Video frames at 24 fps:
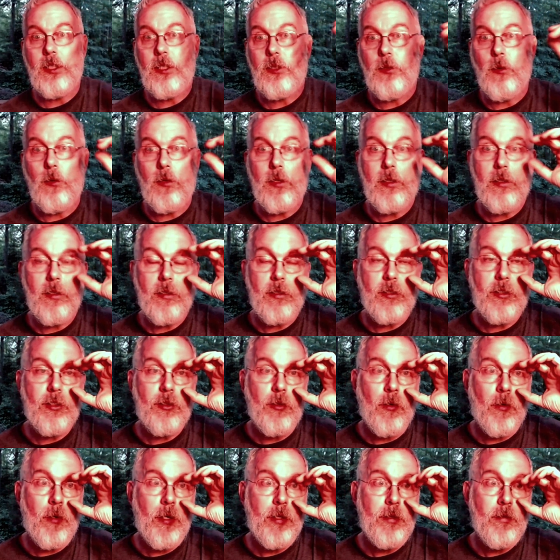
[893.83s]
according to the
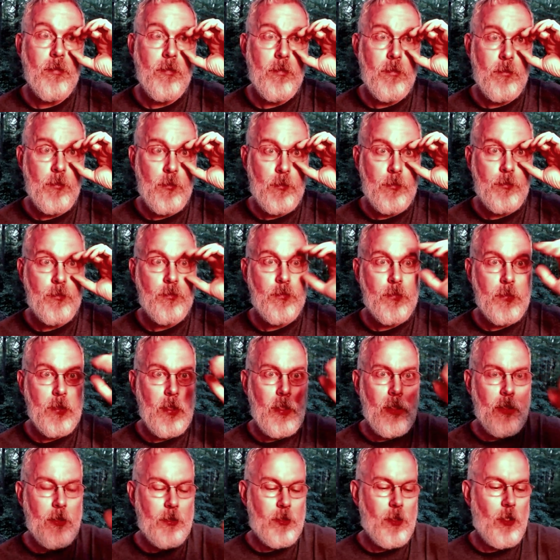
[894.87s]
story.
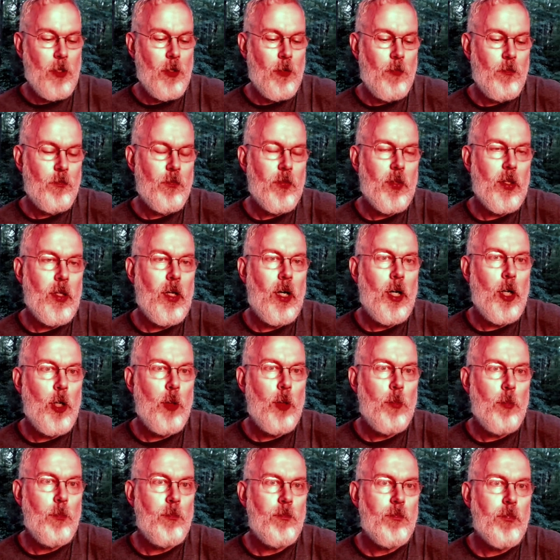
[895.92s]
So,
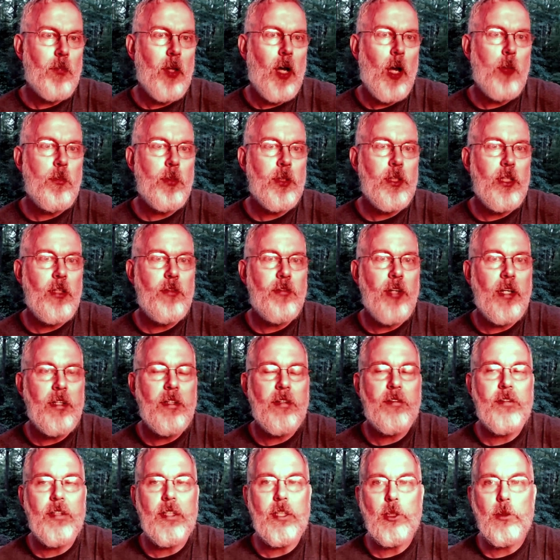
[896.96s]
um, I believe
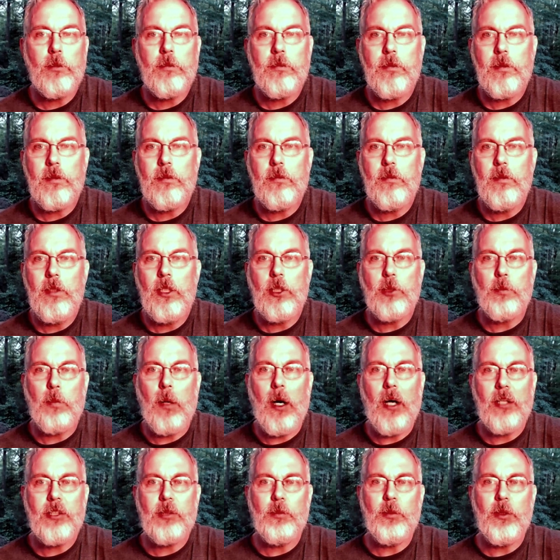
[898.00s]
anything is, is
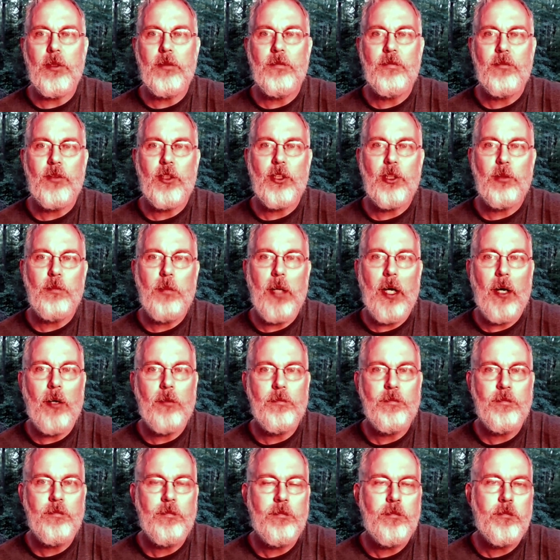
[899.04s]
possible, just
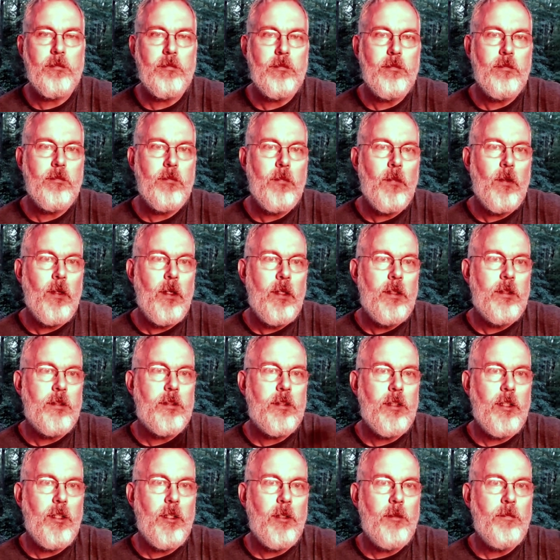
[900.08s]
about.
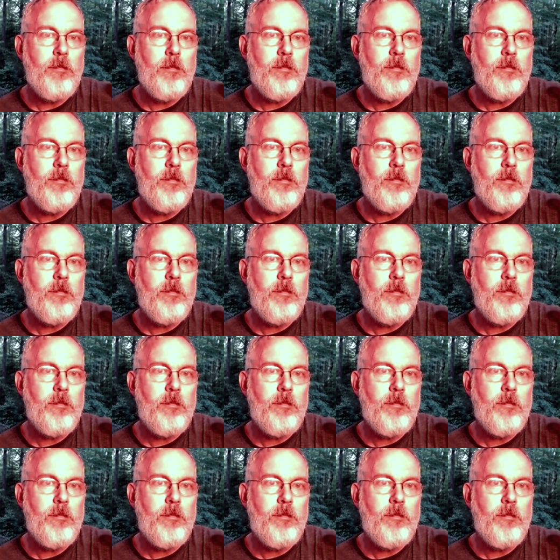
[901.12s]
So,